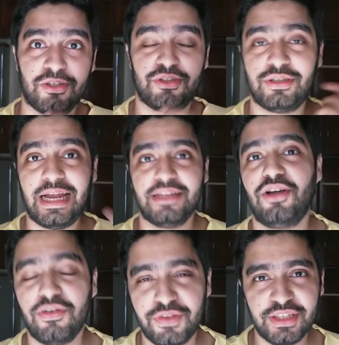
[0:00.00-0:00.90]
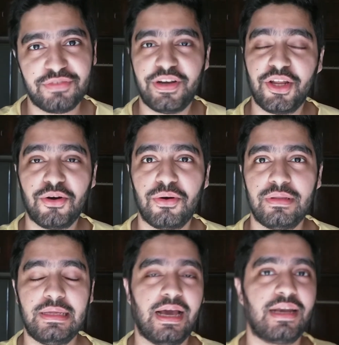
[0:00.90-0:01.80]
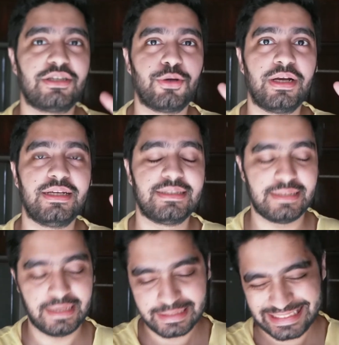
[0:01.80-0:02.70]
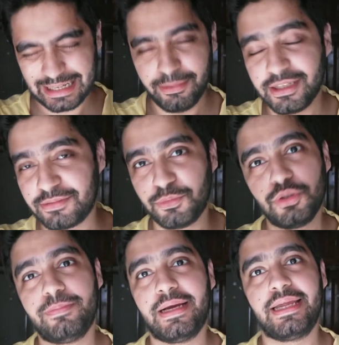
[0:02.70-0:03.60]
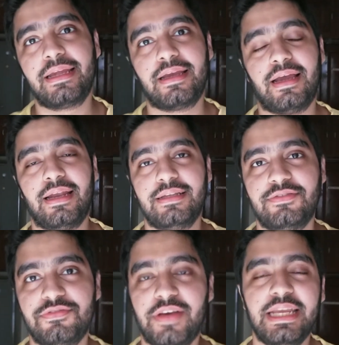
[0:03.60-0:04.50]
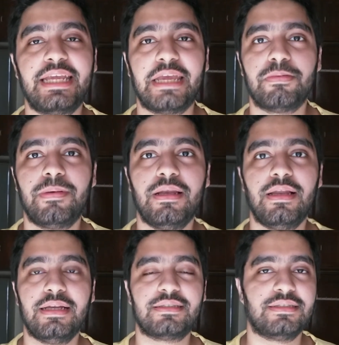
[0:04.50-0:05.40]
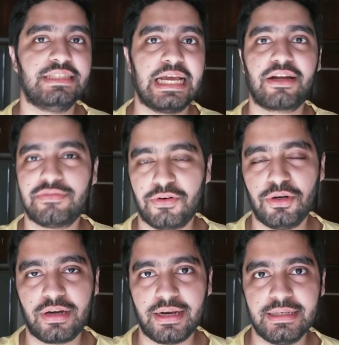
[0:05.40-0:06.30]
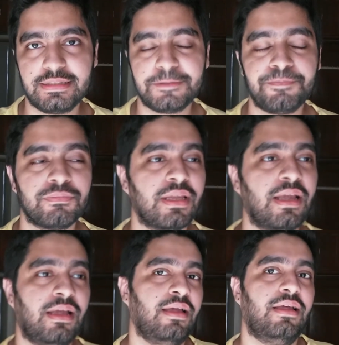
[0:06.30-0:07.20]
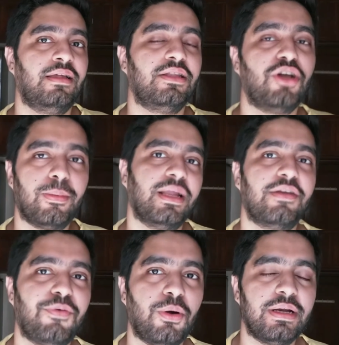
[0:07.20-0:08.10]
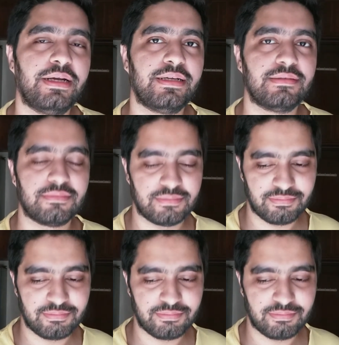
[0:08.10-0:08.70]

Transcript: So that is all for this video. The RS200 is an extremely smooth bike and is very capable. It's a jack of all trades. The Dominar 400